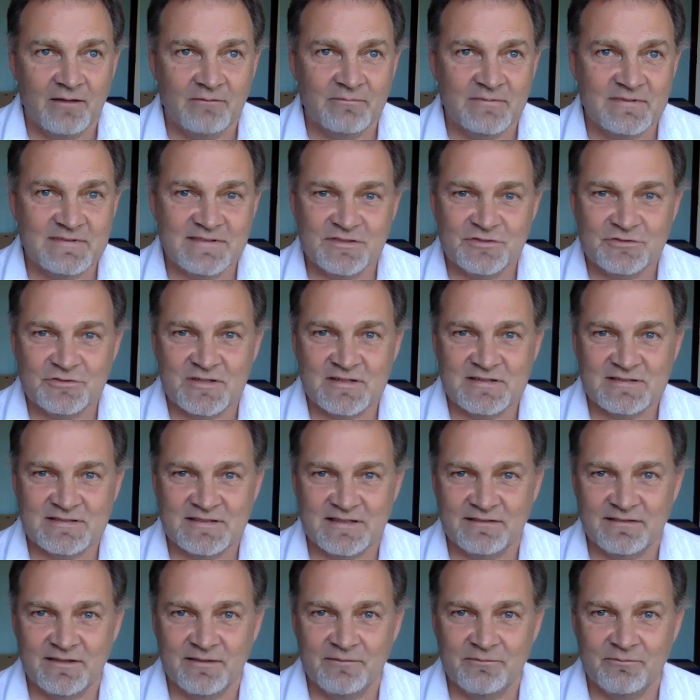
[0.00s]
it's
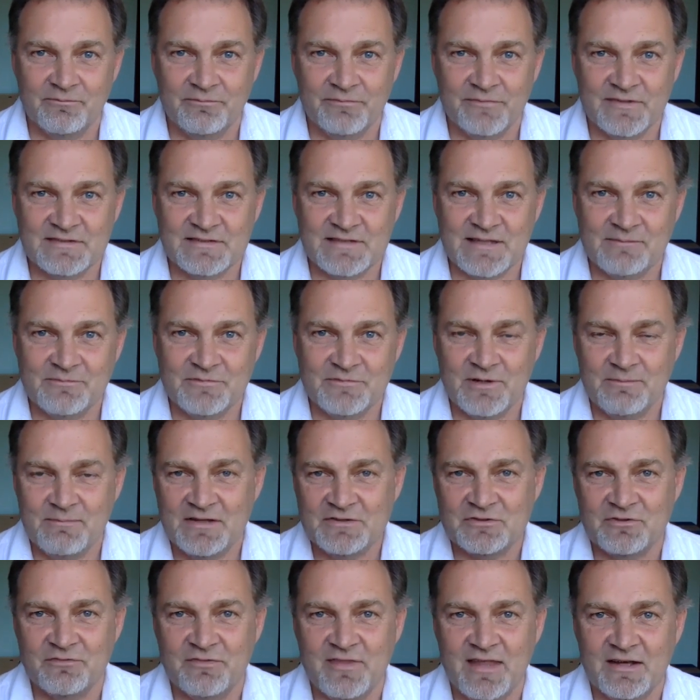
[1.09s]
interesting that the subject
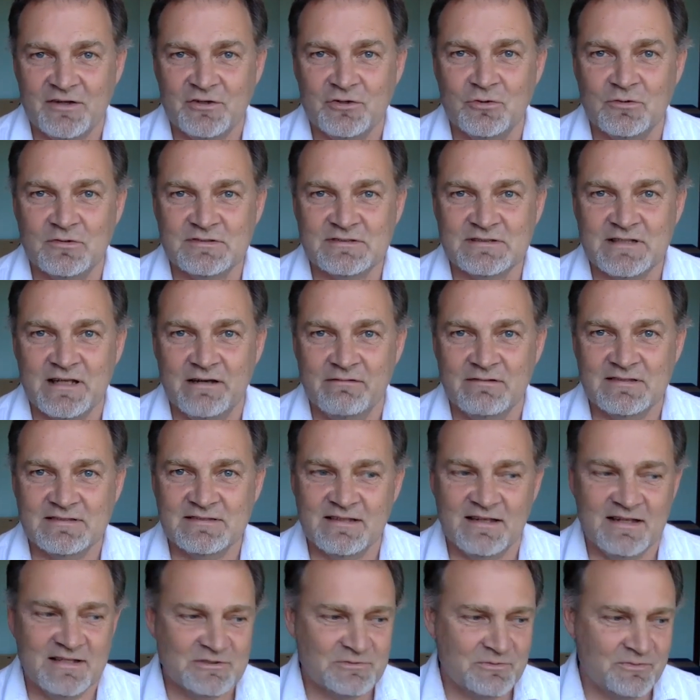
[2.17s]
matter of that course
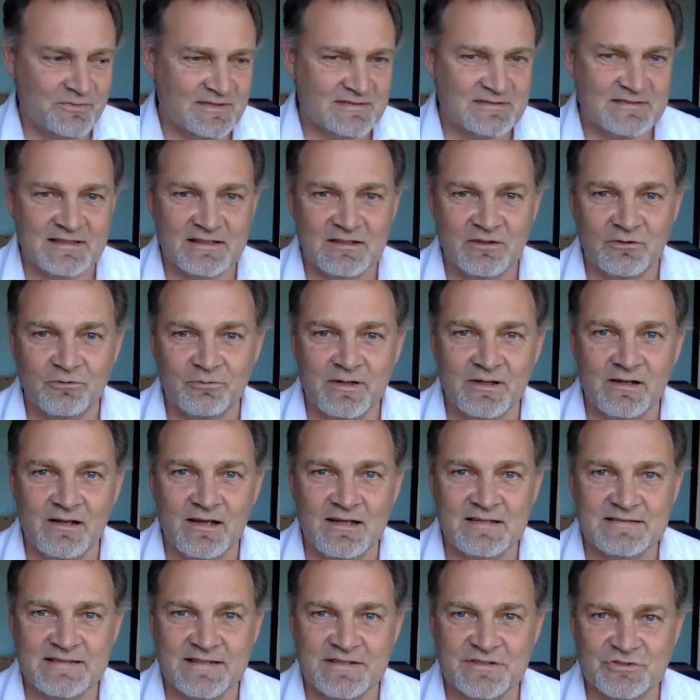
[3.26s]
coincides with this little
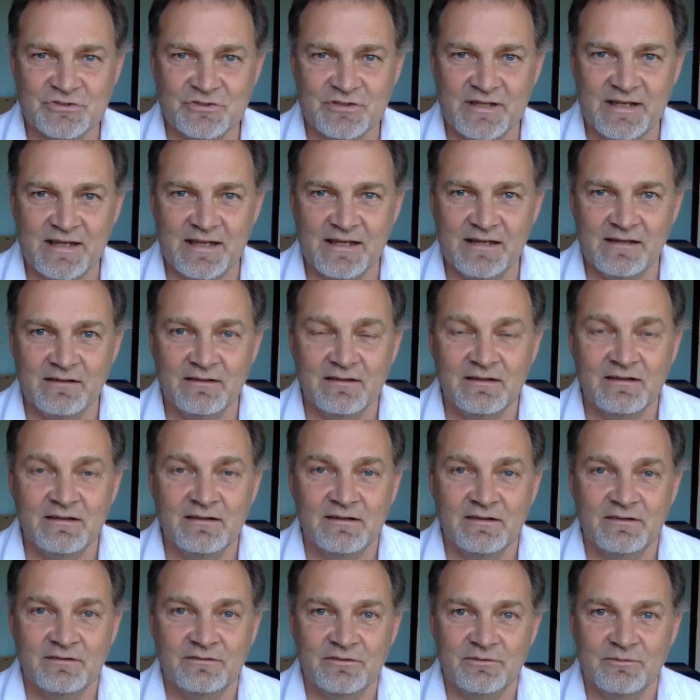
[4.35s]
realization here,
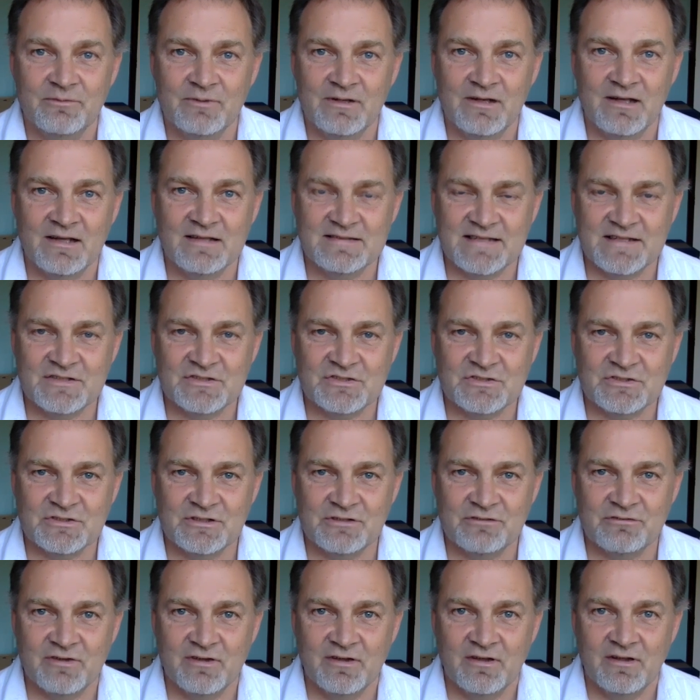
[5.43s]
the realization
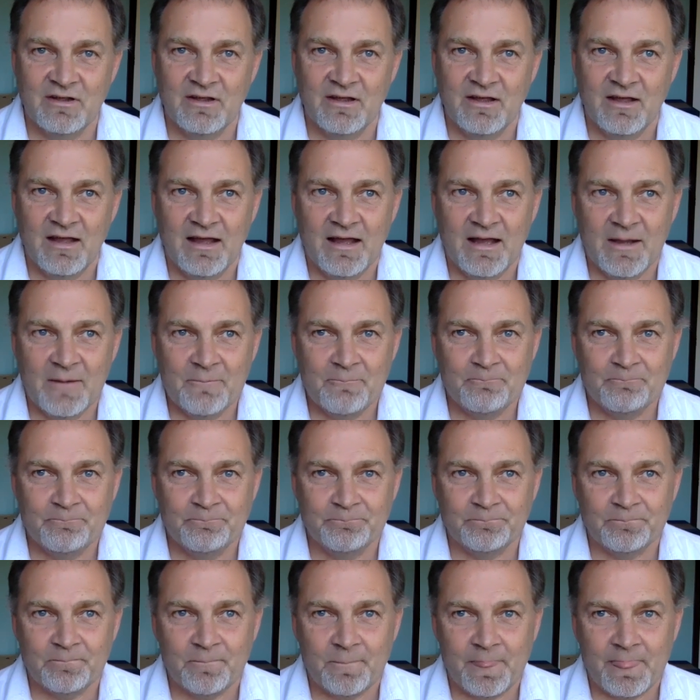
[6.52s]
of
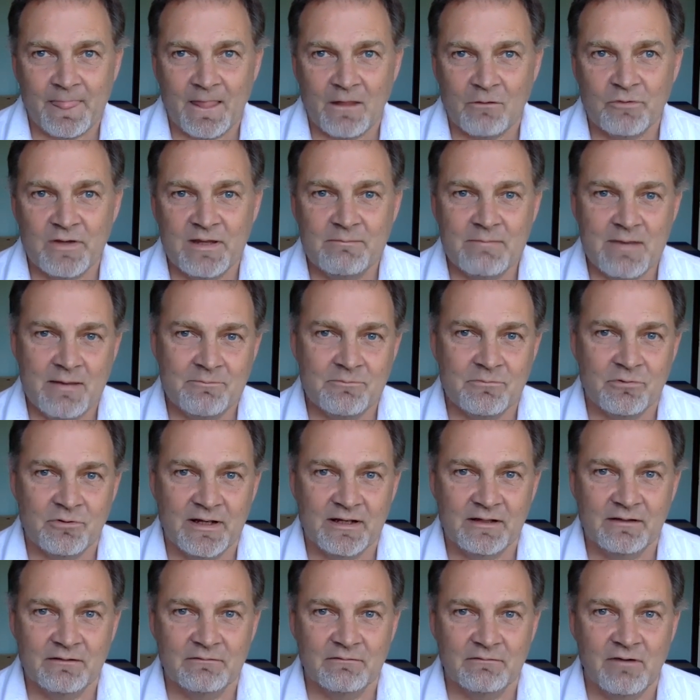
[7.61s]

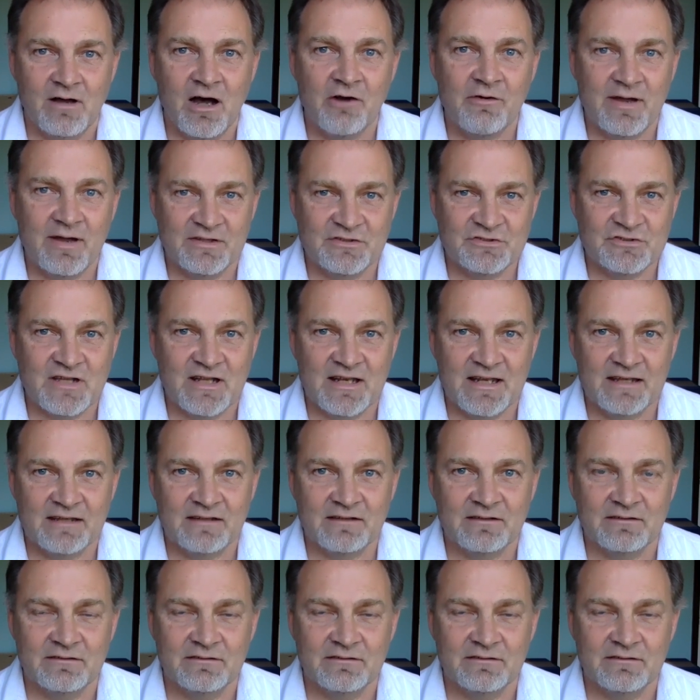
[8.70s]
remembering our angelic